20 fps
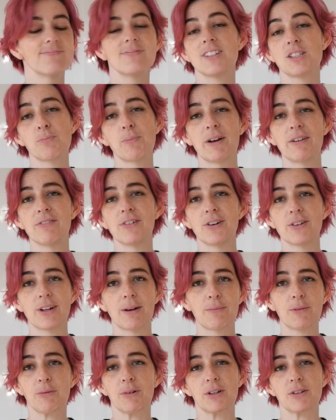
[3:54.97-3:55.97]
It's my fault.
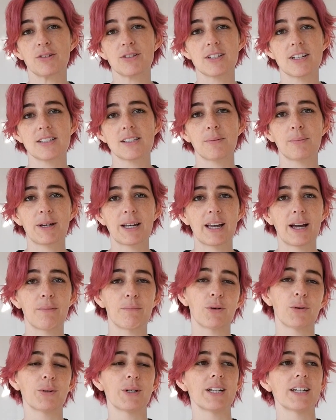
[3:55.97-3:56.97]
I'm the one who sets up my
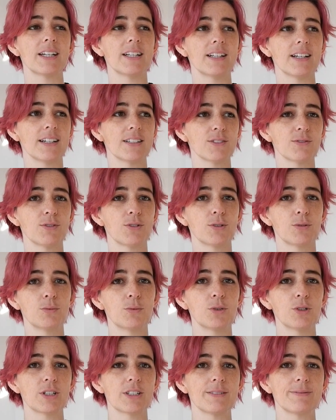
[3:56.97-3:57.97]
camera where he has food and
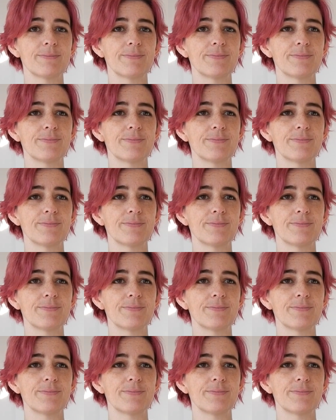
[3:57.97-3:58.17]
water.